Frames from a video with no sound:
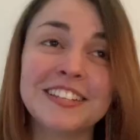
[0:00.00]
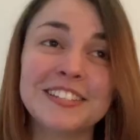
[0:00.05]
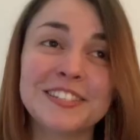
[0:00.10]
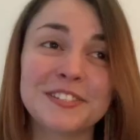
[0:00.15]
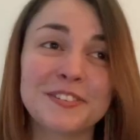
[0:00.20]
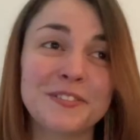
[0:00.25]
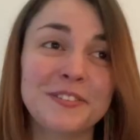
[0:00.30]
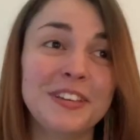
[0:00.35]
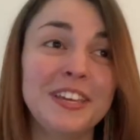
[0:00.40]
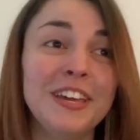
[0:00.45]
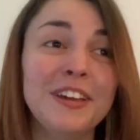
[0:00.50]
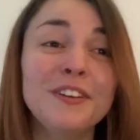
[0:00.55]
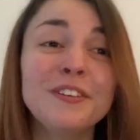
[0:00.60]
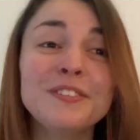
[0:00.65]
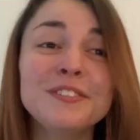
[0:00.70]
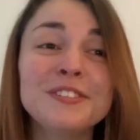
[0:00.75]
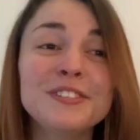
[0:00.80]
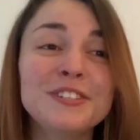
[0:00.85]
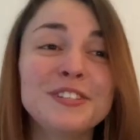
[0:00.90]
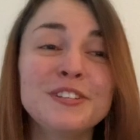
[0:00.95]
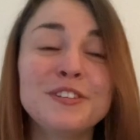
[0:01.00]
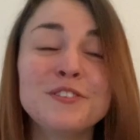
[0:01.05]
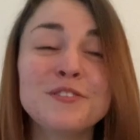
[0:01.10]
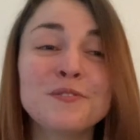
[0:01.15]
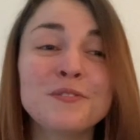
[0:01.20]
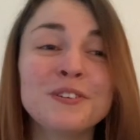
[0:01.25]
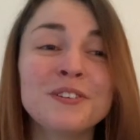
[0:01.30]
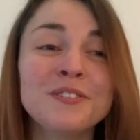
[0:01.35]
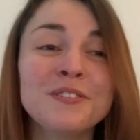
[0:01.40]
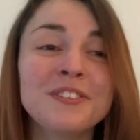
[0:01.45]
So here's to
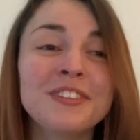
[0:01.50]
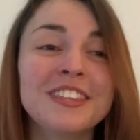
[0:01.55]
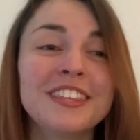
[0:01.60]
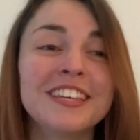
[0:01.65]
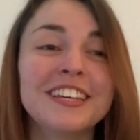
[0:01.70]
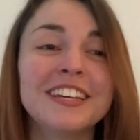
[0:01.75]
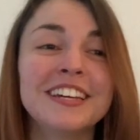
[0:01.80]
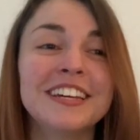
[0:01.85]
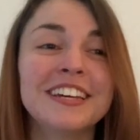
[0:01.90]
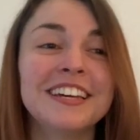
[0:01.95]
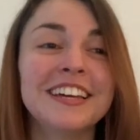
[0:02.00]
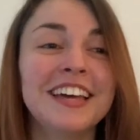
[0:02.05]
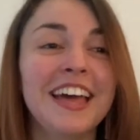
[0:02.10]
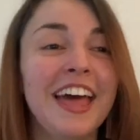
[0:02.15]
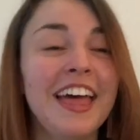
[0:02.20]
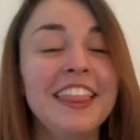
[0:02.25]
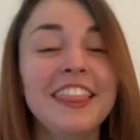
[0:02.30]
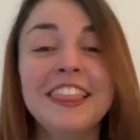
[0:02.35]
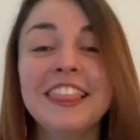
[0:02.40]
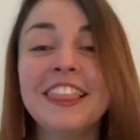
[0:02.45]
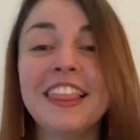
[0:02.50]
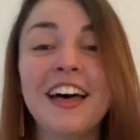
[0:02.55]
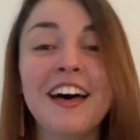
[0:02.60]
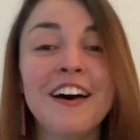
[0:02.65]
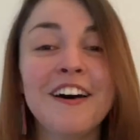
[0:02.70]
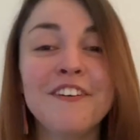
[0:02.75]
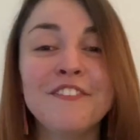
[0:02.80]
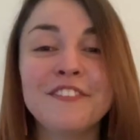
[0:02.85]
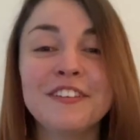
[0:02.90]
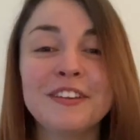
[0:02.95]
truth and
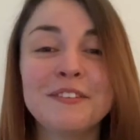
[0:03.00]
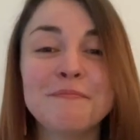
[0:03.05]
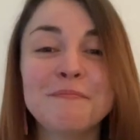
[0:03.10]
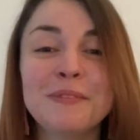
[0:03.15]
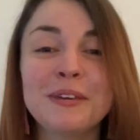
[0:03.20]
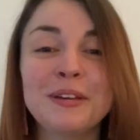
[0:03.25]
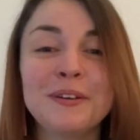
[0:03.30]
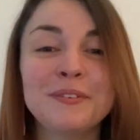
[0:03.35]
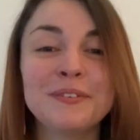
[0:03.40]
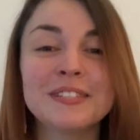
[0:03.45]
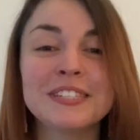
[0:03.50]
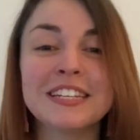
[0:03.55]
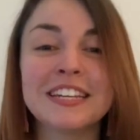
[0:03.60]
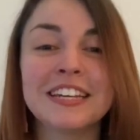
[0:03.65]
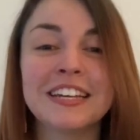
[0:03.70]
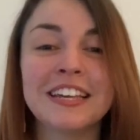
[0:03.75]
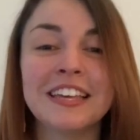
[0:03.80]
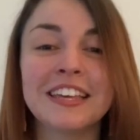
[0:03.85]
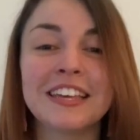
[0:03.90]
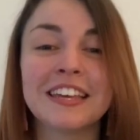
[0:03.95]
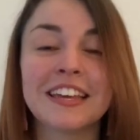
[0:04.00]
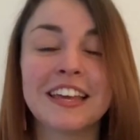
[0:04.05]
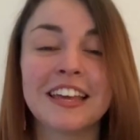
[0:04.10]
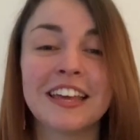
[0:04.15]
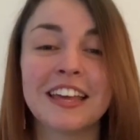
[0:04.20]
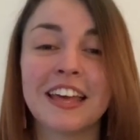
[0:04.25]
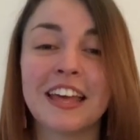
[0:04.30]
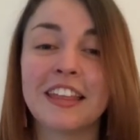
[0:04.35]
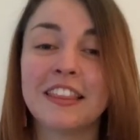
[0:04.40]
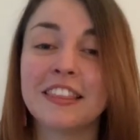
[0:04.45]
love and music
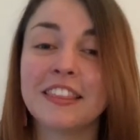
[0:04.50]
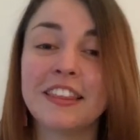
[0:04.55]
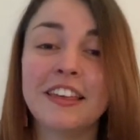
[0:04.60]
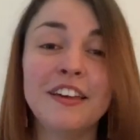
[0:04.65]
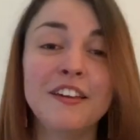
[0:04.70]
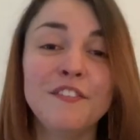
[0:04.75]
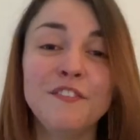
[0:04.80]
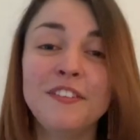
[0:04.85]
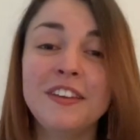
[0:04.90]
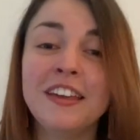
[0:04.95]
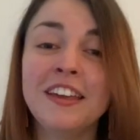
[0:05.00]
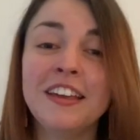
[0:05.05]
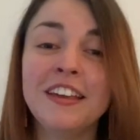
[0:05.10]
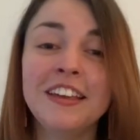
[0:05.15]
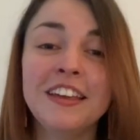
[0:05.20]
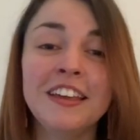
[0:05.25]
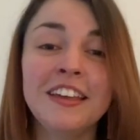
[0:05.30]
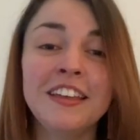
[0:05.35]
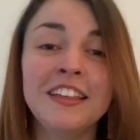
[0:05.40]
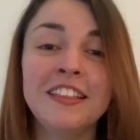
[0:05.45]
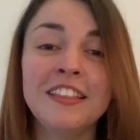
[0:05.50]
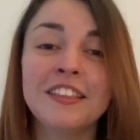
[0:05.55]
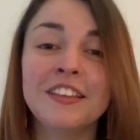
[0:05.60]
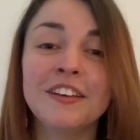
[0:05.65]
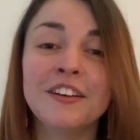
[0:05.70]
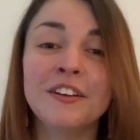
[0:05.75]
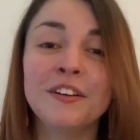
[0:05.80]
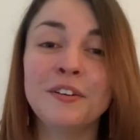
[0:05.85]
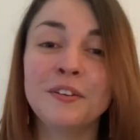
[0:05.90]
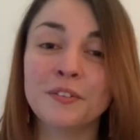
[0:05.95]
and living in
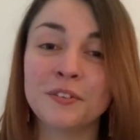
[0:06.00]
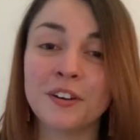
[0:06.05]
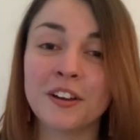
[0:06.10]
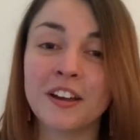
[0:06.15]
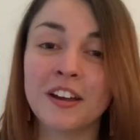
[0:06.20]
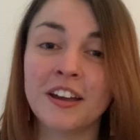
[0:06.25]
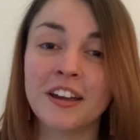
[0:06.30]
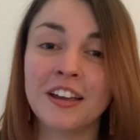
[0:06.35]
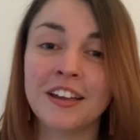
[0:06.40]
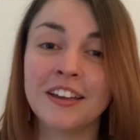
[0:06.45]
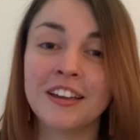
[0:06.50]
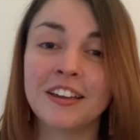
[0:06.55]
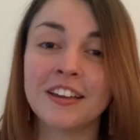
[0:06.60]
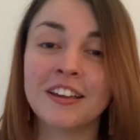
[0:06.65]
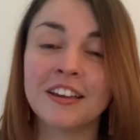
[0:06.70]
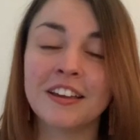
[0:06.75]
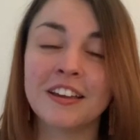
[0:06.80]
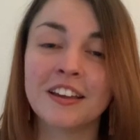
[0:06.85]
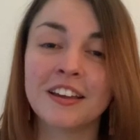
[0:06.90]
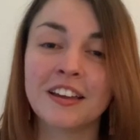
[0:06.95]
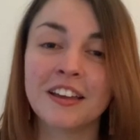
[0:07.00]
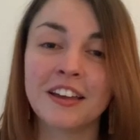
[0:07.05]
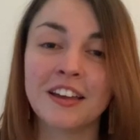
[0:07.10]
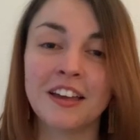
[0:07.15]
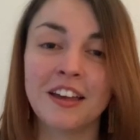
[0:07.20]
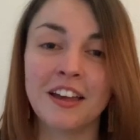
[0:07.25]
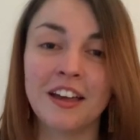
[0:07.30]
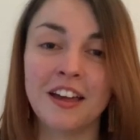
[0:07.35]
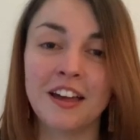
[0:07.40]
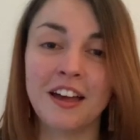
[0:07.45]
the gray.
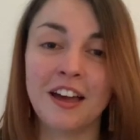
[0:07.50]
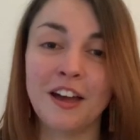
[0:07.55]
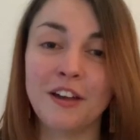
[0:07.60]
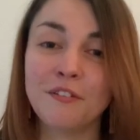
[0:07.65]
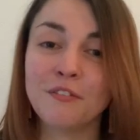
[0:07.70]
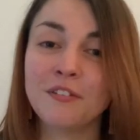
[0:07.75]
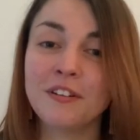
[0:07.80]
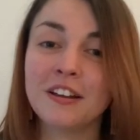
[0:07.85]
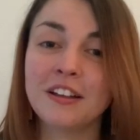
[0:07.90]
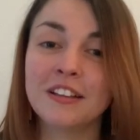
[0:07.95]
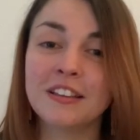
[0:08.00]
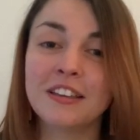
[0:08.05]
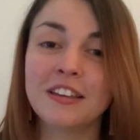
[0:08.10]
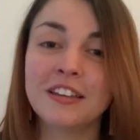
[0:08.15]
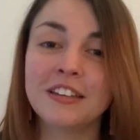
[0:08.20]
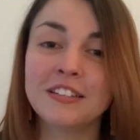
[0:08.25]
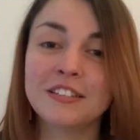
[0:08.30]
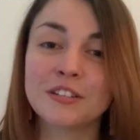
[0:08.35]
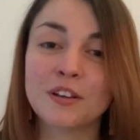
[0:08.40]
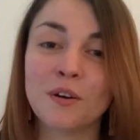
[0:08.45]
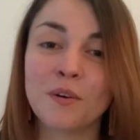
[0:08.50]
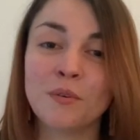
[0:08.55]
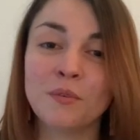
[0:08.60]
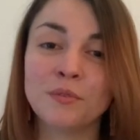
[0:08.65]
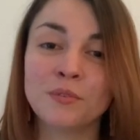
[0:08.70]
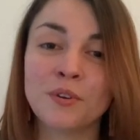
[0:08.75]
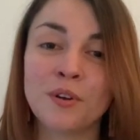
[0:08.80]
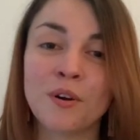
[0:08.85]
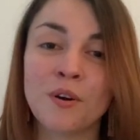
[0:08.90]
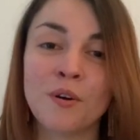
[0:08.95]
I really
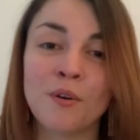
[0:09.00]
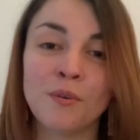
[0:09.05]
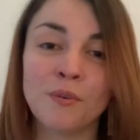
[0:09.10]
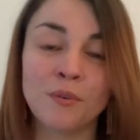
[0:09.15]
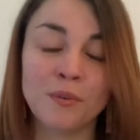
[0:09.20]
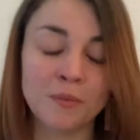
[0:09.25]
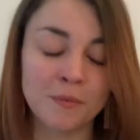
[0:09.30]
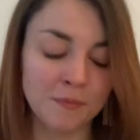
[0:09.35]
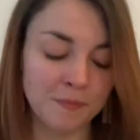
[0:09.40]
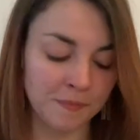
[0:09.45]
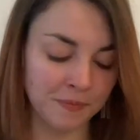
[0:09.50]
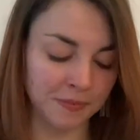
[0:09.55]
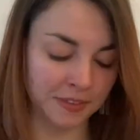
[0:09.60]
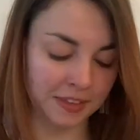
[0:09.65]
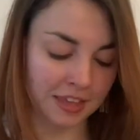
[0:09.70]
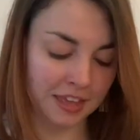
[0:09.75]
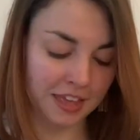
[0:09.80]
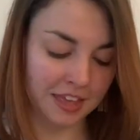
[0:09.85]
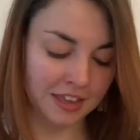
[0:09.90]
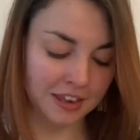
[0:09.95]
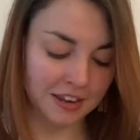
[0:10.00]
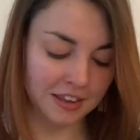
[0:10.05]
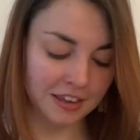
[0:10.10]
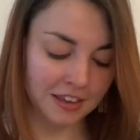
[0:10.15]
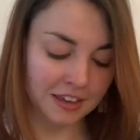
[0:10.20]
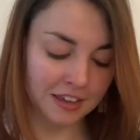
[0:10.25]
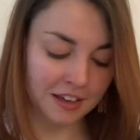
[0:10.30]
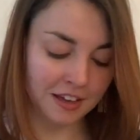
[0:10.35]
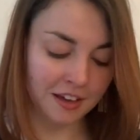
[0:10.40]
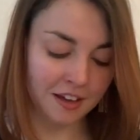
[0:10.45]
don't know
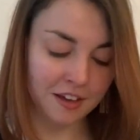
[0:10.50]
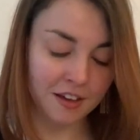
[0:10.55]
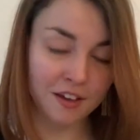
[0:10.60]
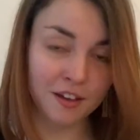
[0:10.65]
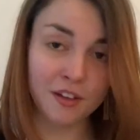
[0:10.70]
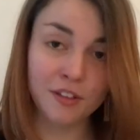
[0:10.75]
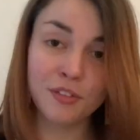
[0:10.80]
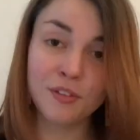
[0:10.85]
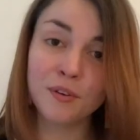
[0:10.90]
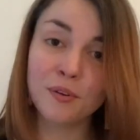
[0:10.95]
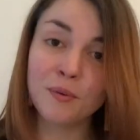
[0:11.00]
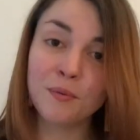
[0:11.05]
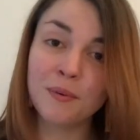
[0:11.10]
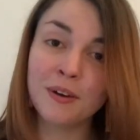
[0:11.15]
any other